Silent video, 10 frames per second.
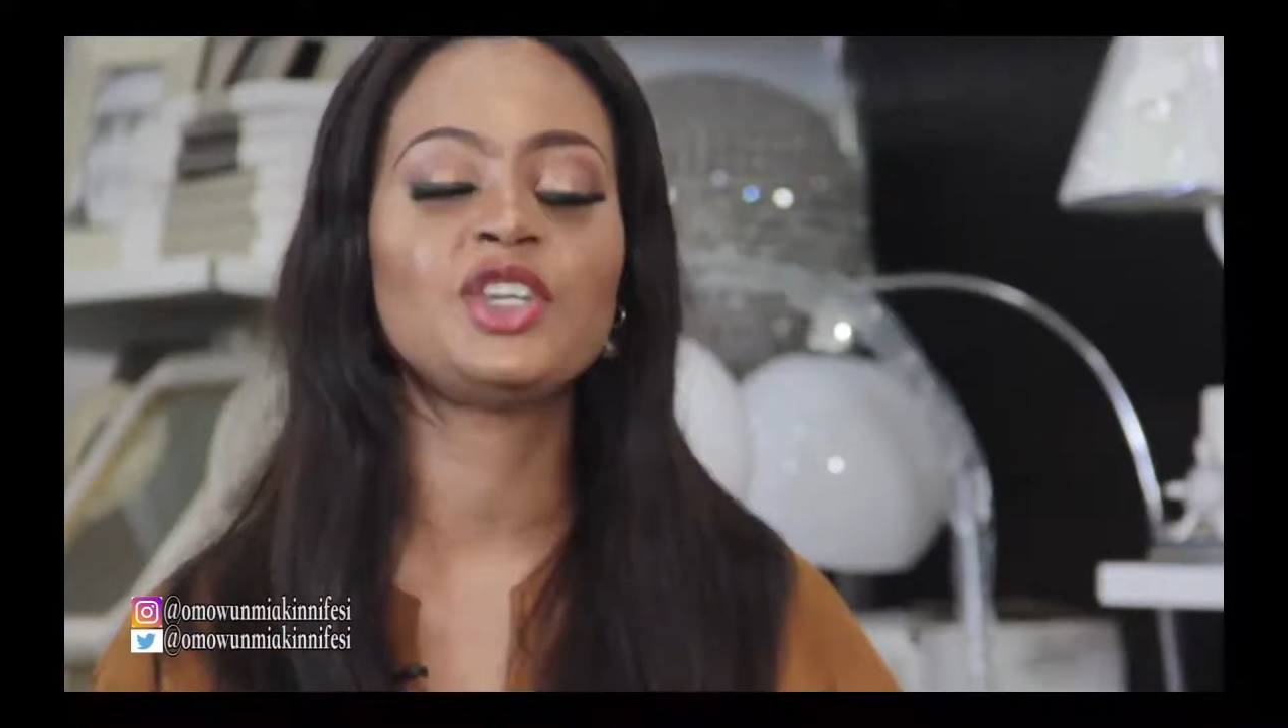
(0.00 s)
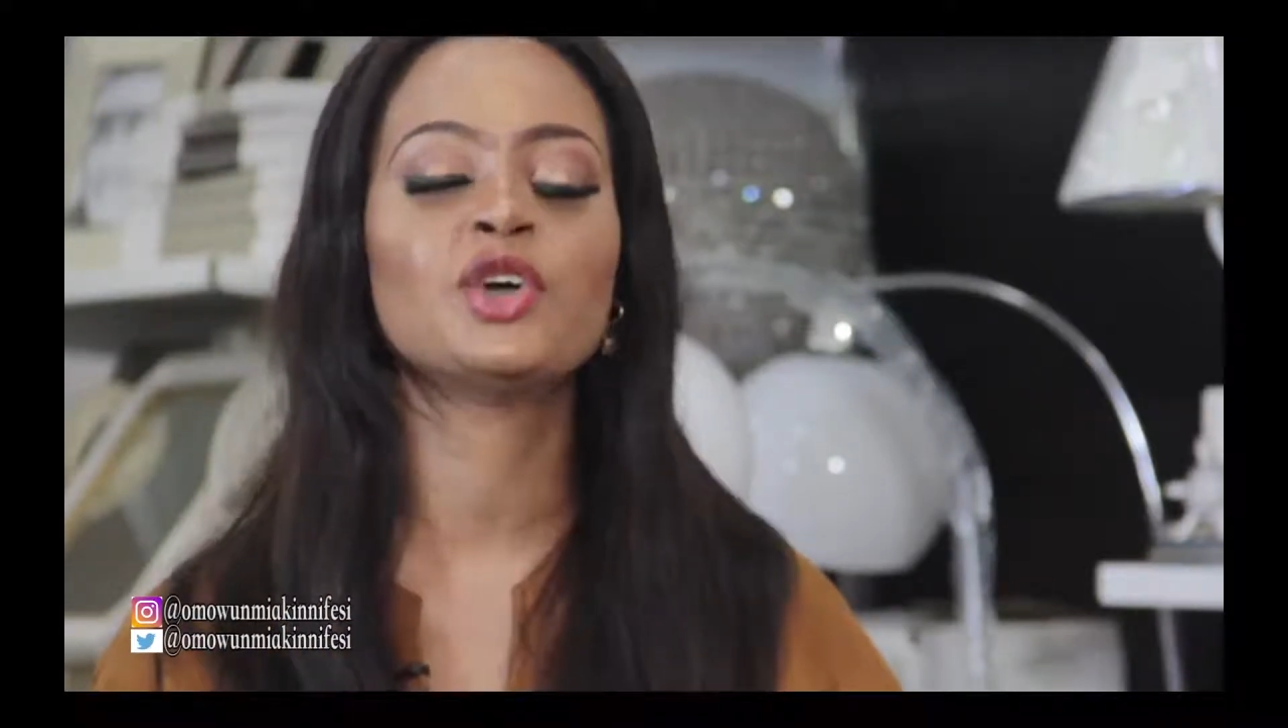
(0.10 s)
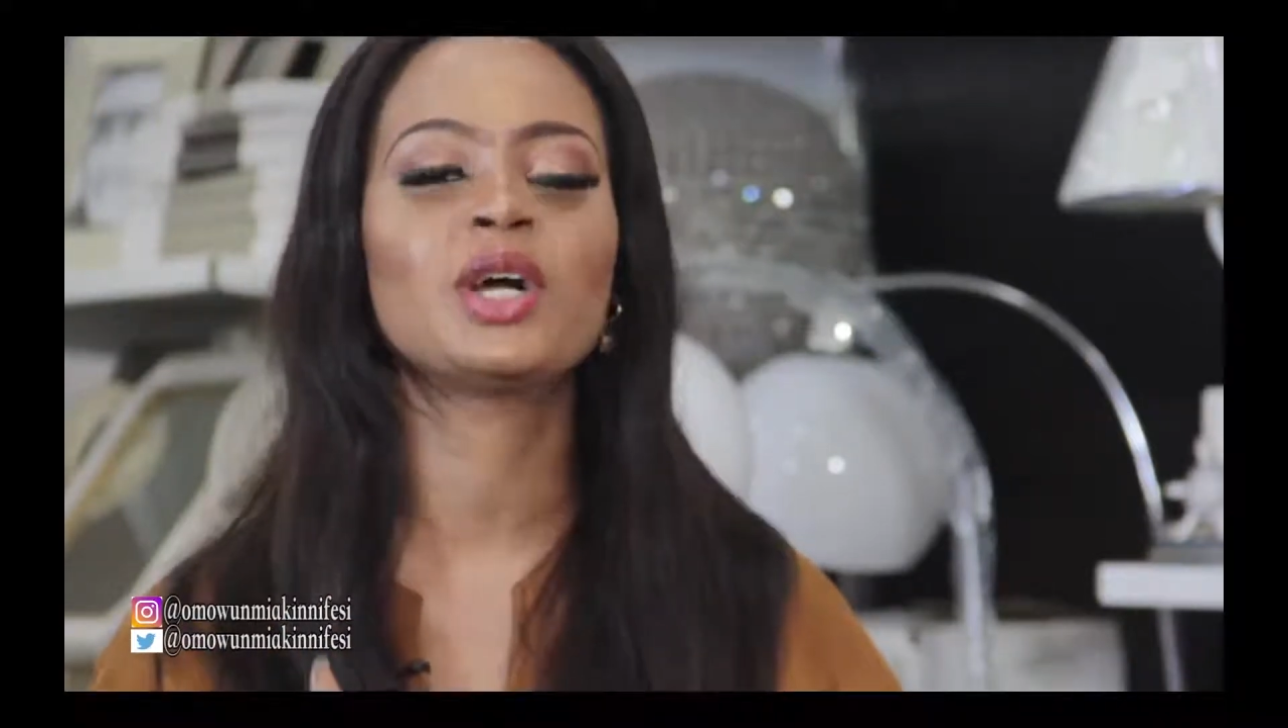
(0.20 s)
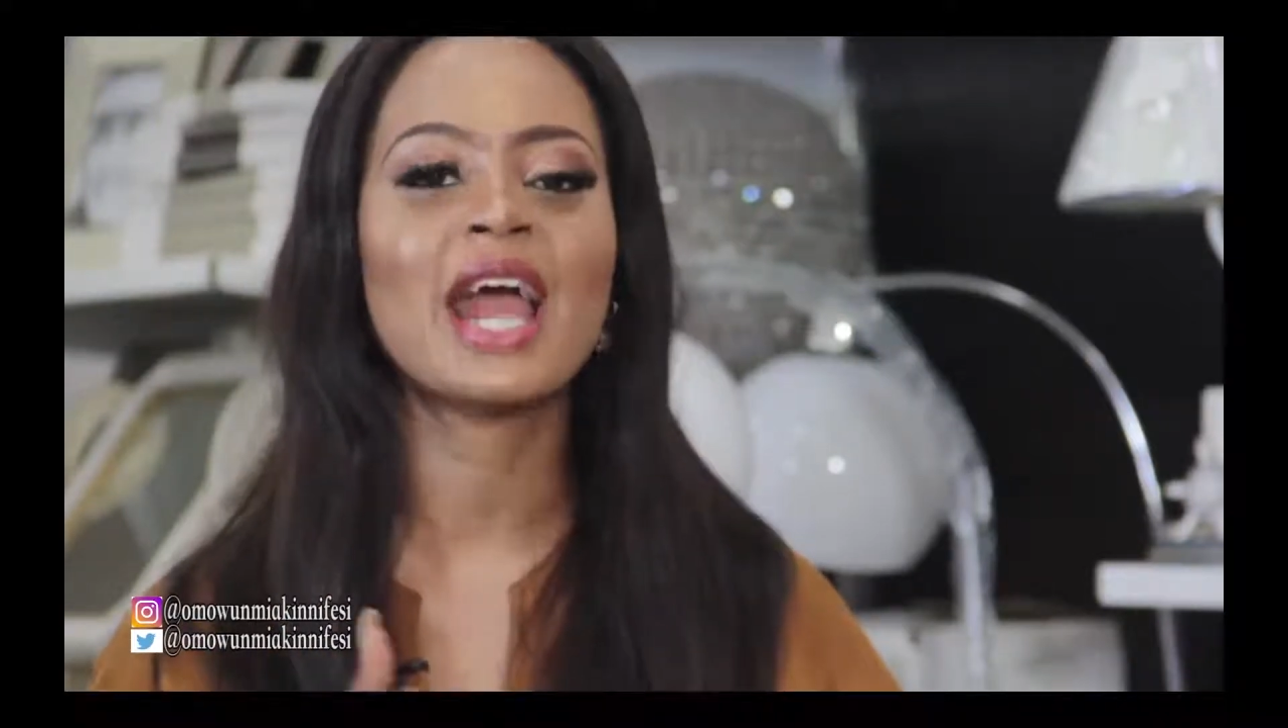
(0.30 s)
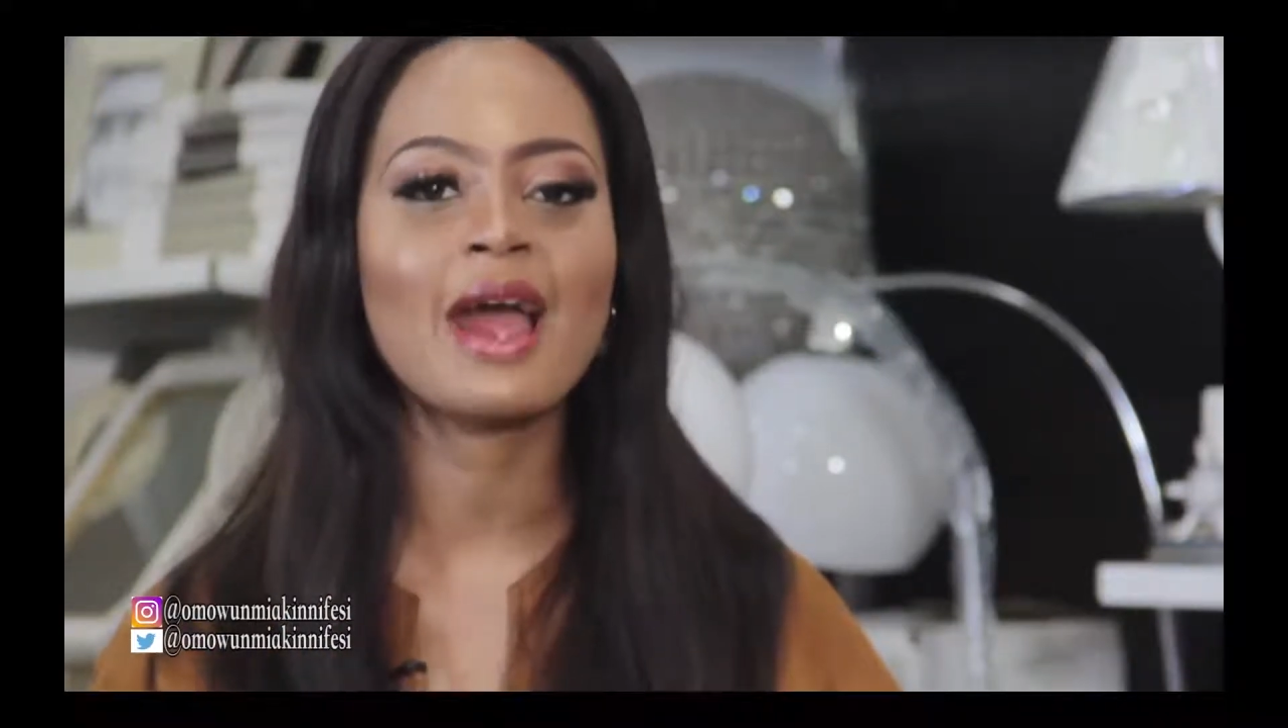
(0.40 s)

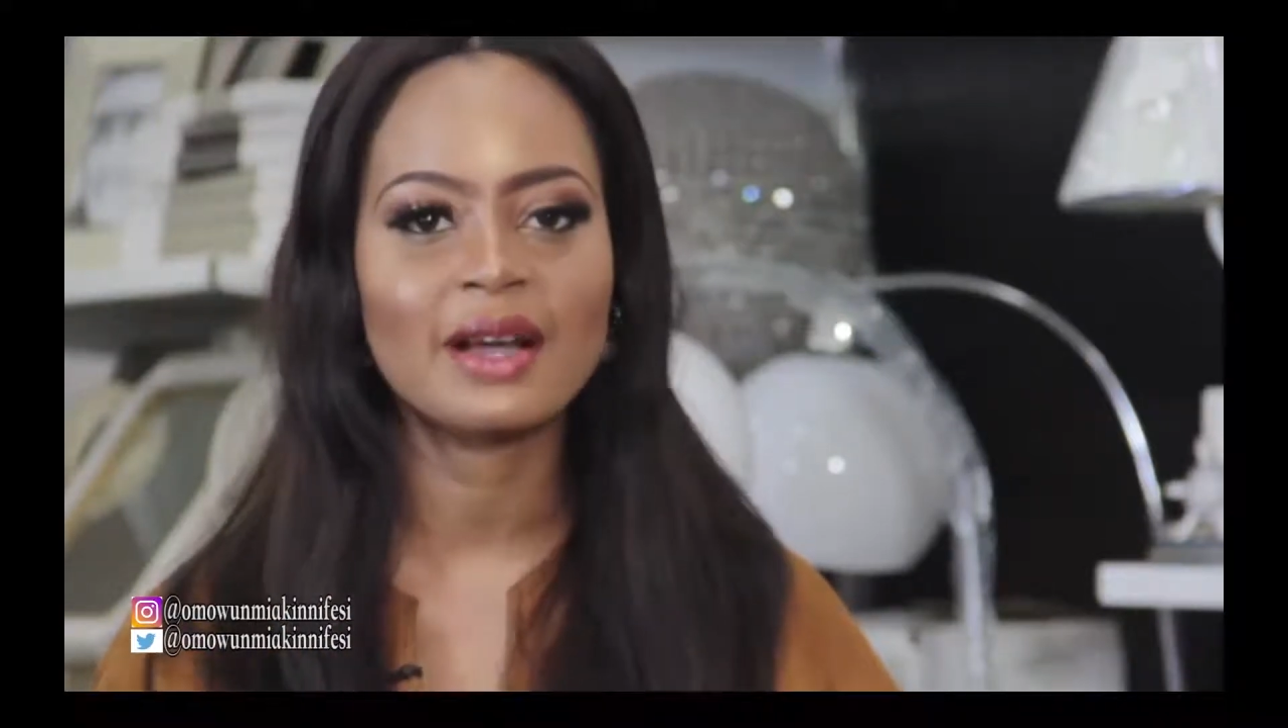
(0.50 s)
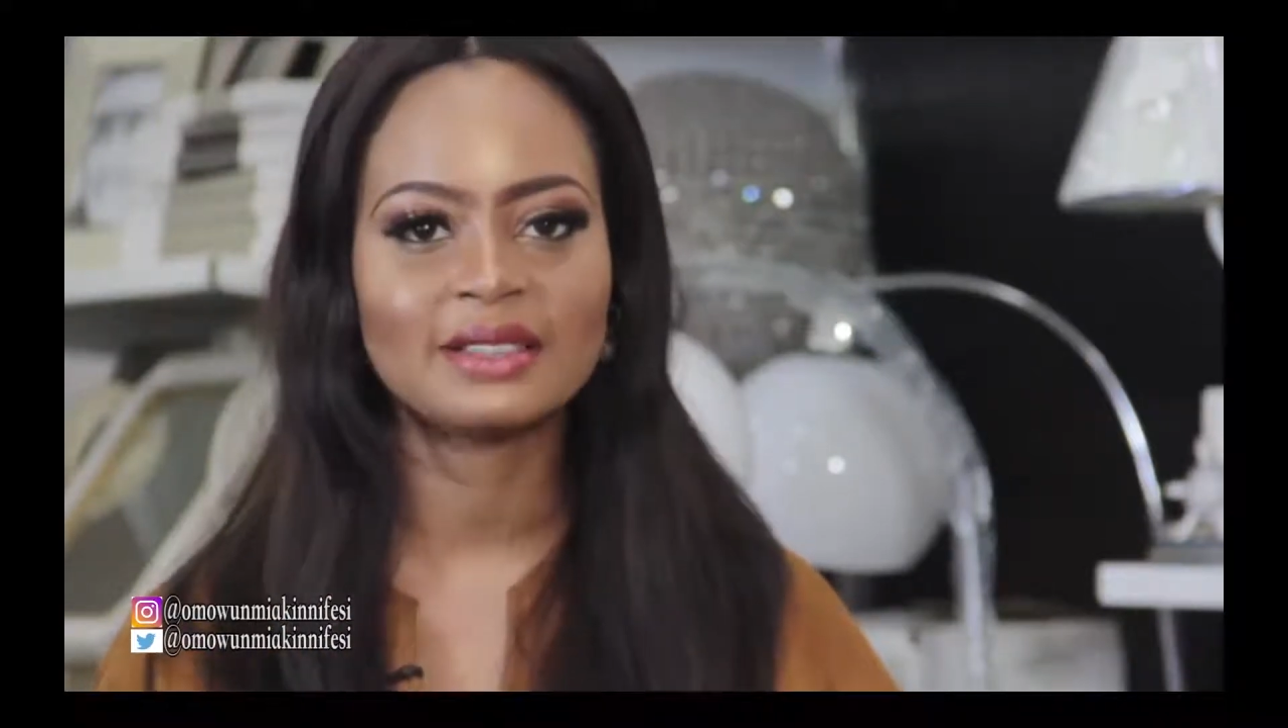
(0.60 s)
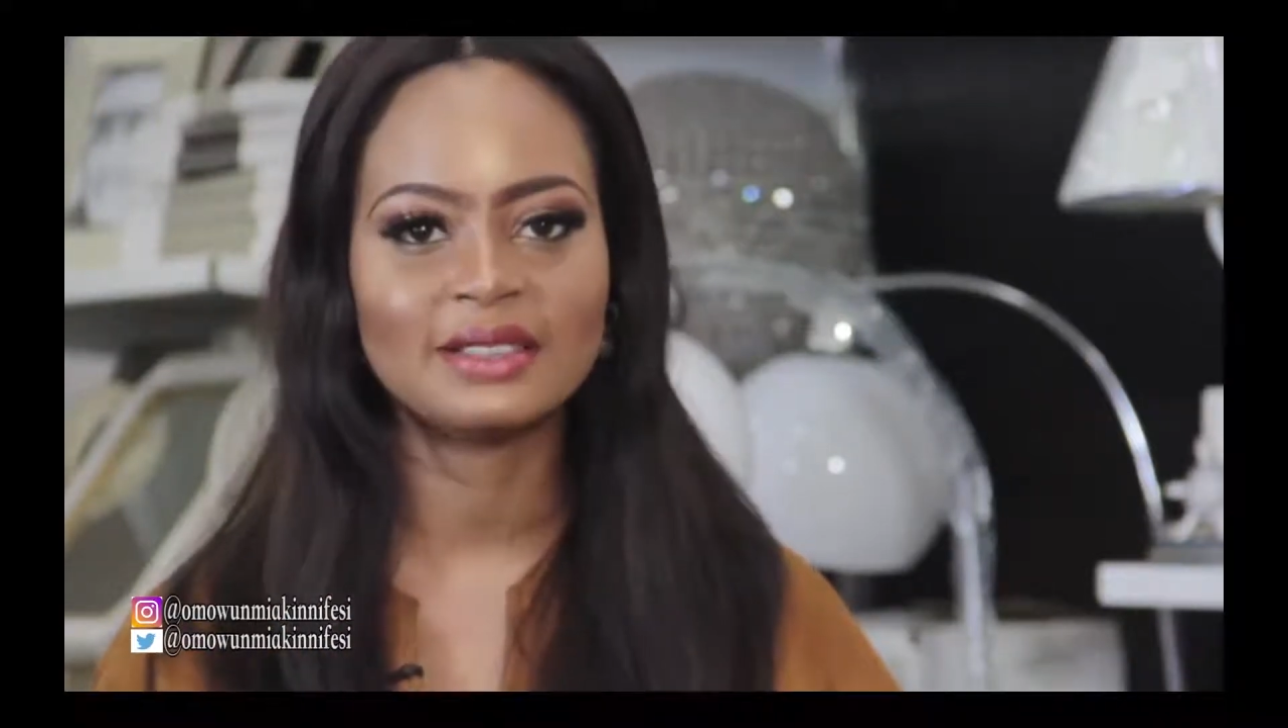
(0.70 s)
your character